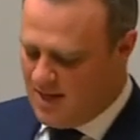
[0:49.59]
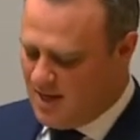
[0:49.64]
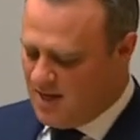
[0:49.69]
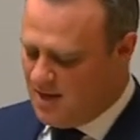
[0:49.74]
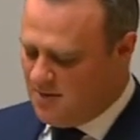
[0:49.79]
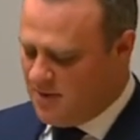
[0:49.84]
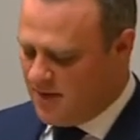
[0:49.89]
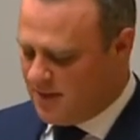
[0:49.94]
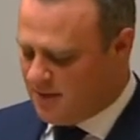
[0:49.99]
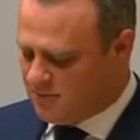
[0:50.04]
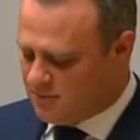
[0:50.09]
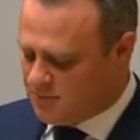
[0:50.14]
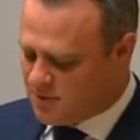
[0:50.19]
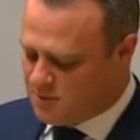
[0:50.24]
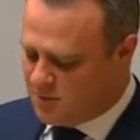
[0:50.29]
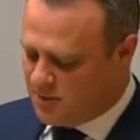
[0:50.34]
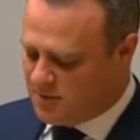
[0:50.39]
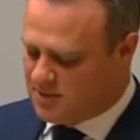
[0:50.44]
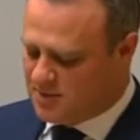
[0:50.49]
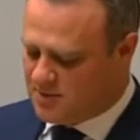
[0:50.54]
about the
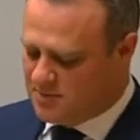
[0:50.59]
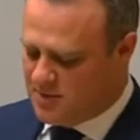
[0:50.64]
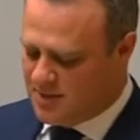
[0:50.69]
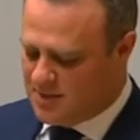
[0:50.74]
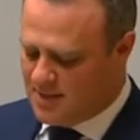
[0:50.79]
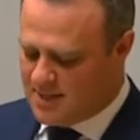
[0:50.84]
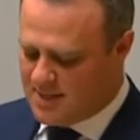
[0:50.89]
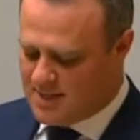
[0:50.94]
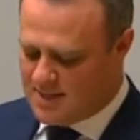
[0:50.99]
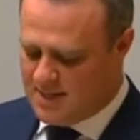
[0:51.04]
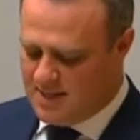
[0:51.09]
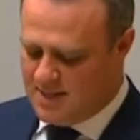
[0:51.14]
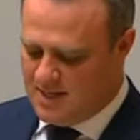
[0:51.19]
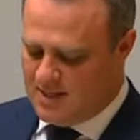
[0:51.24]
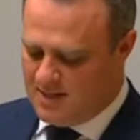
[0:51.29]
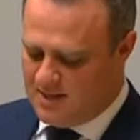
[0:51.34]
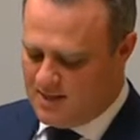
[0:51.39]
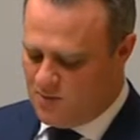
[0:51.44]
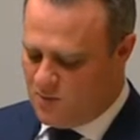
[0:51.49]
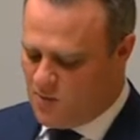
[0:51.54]
responsibility
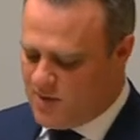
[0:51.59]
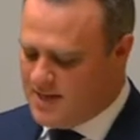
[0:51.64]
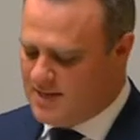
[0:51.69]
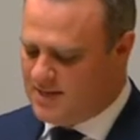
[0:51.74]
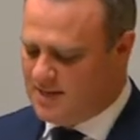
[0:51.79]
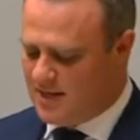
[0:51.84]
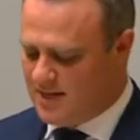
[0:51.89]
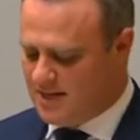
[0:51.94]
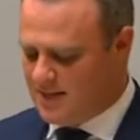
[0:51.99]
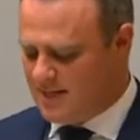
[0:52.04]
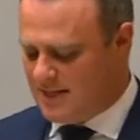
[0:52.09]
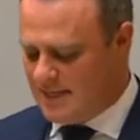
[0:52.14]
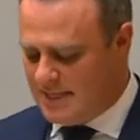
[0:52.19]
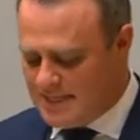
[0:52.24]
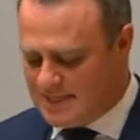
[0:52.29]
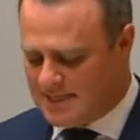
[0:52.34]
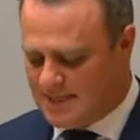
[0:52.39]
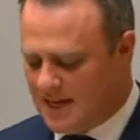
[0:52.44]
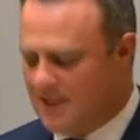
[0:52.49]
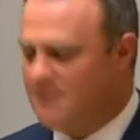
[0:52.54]
that we take and
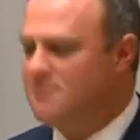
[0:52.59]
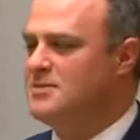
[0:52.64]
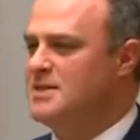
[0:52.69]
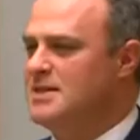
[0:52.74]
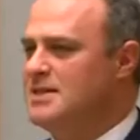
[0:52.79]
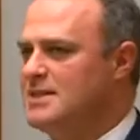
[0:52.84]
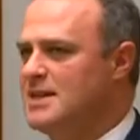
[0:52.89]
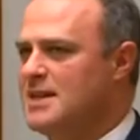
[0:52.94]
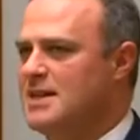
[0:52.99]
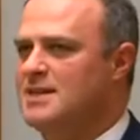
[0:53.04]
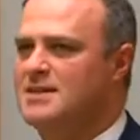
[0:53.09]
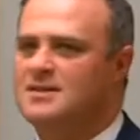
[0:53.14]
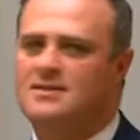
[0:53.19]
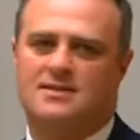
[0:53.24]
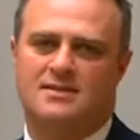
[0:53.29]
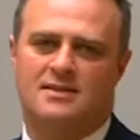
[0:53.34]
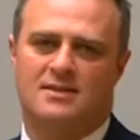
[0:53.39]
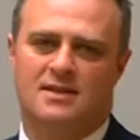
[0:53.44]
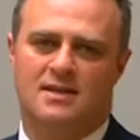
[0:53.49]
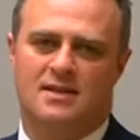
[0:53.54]
this government takes